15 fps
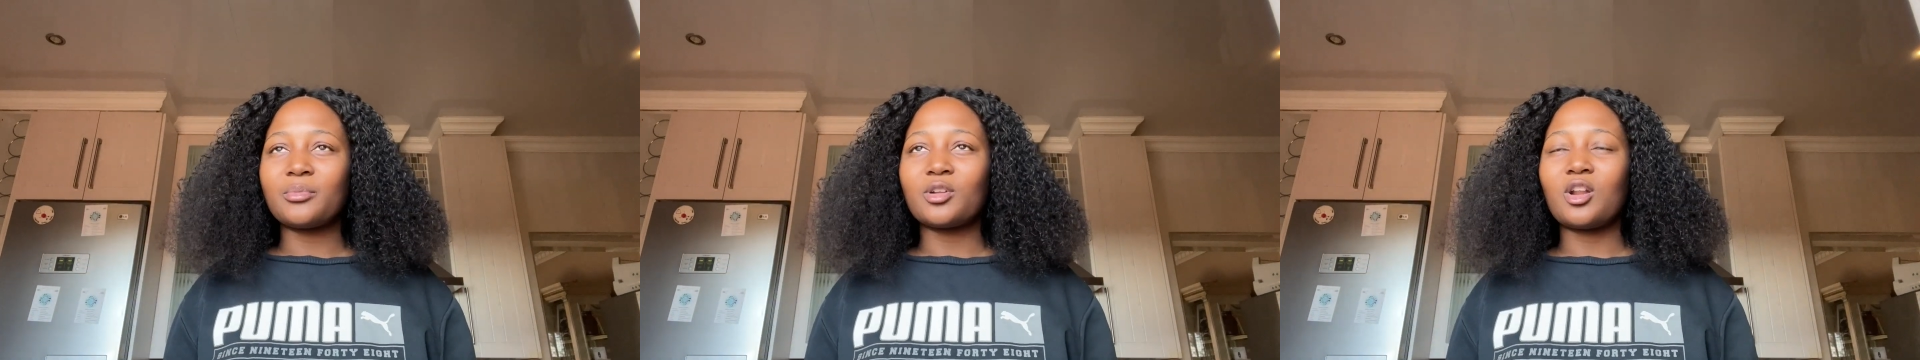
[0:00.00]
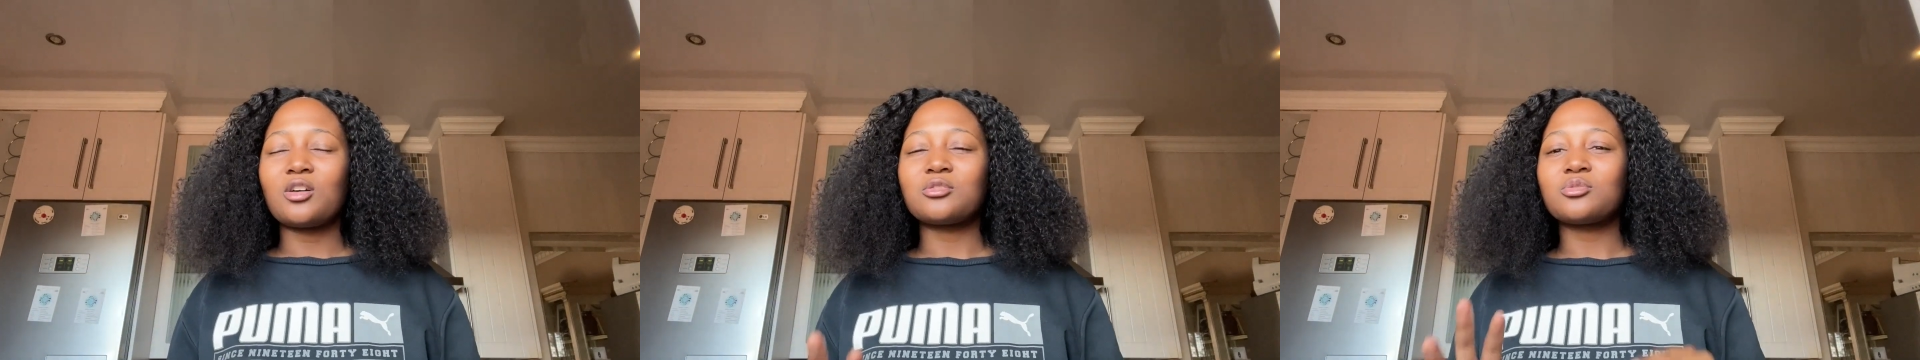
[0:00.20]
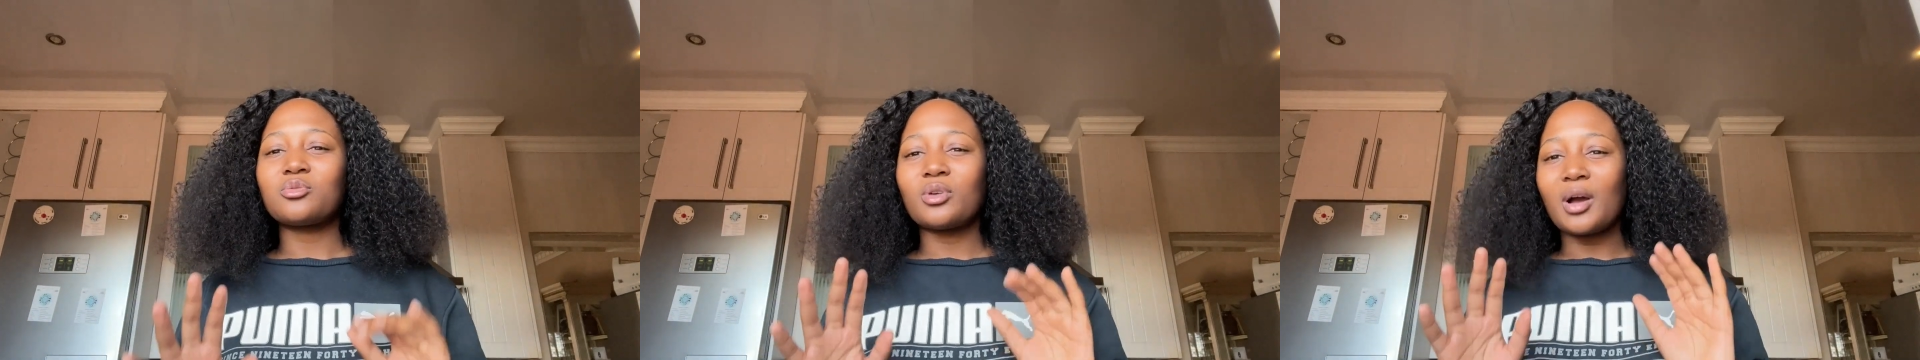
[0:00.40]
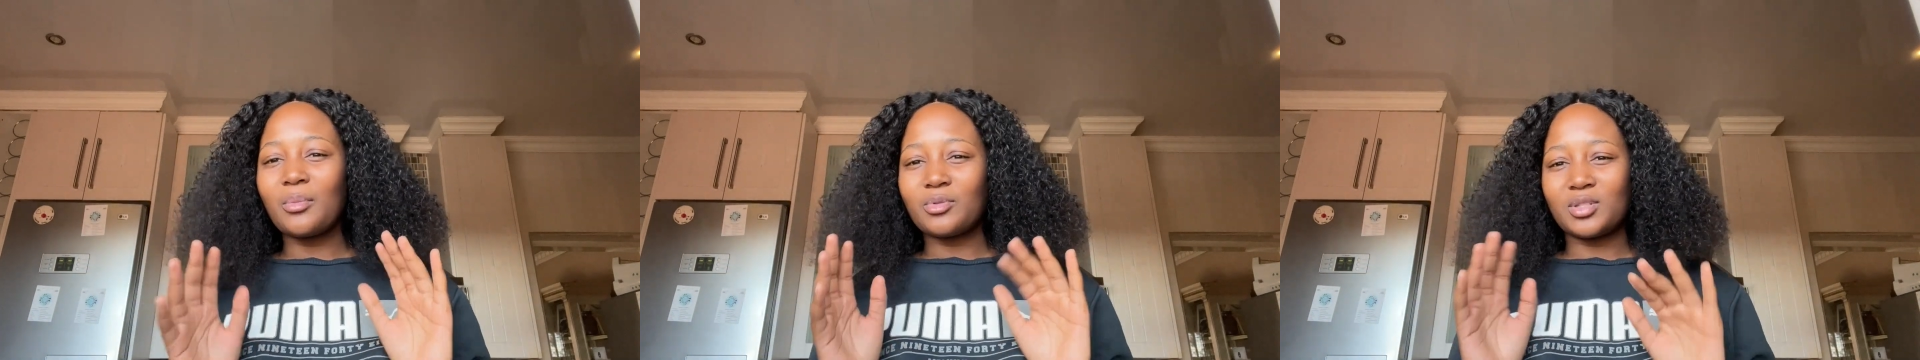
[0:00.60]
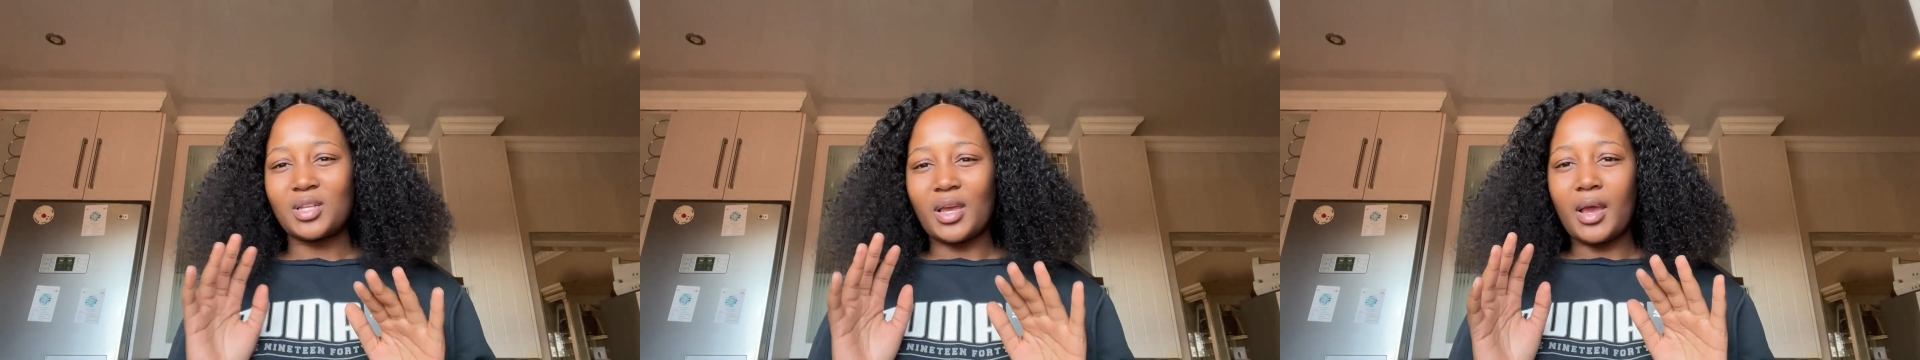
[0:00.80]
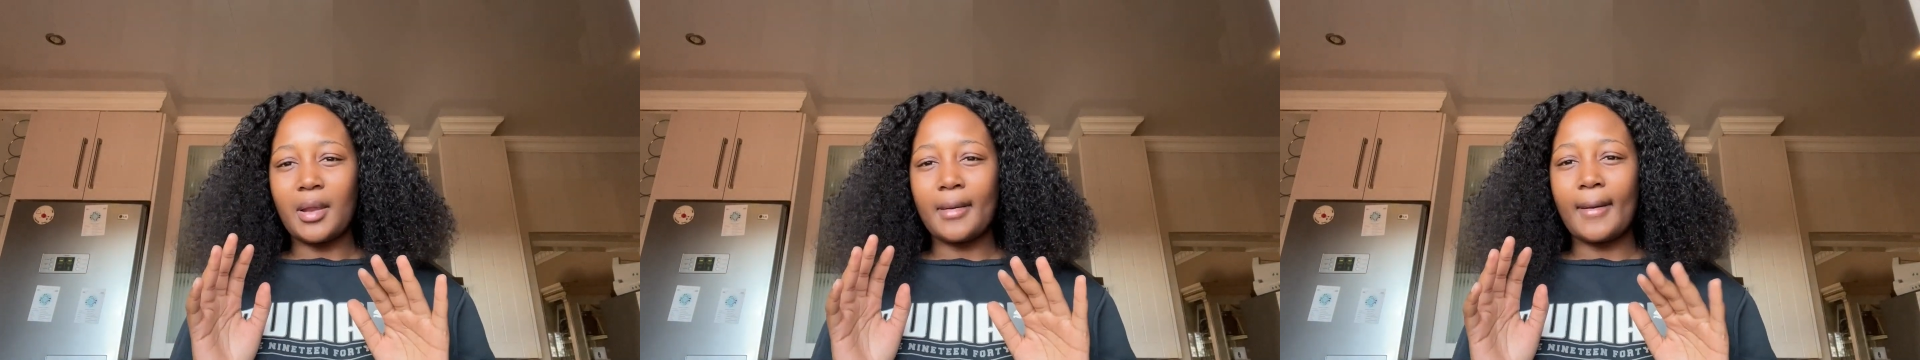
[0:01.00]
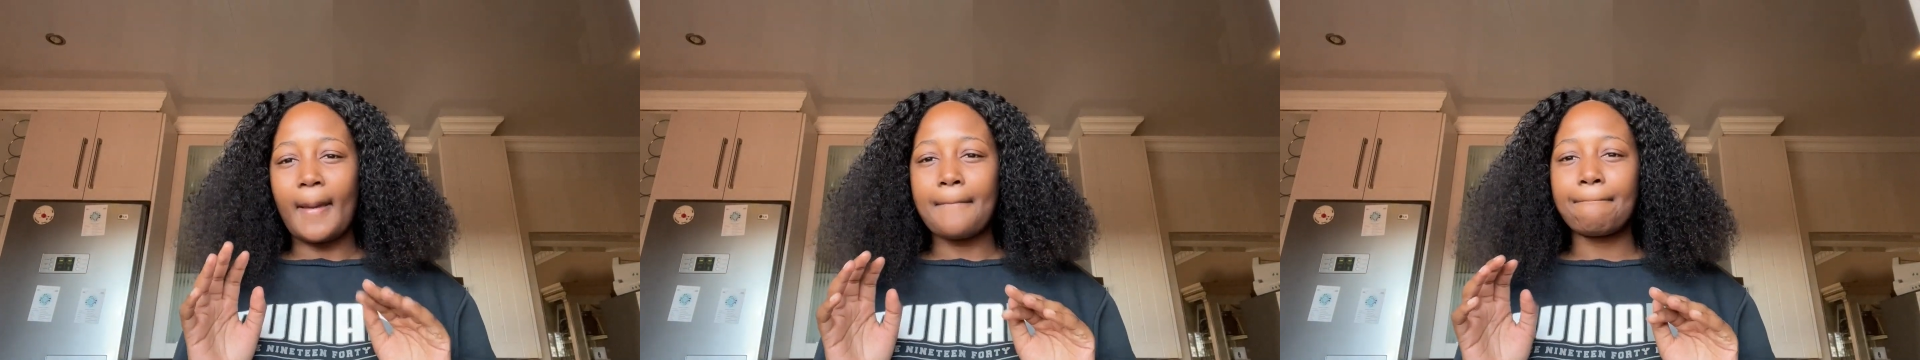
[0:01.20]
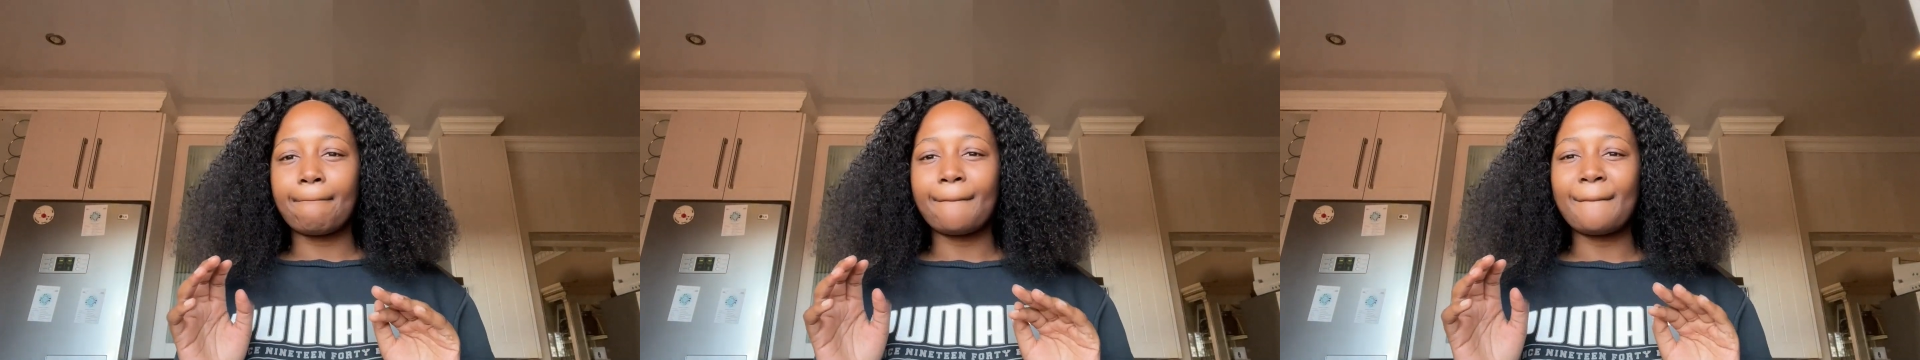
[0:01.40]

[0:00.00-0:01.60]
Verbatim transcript: class. So about 10.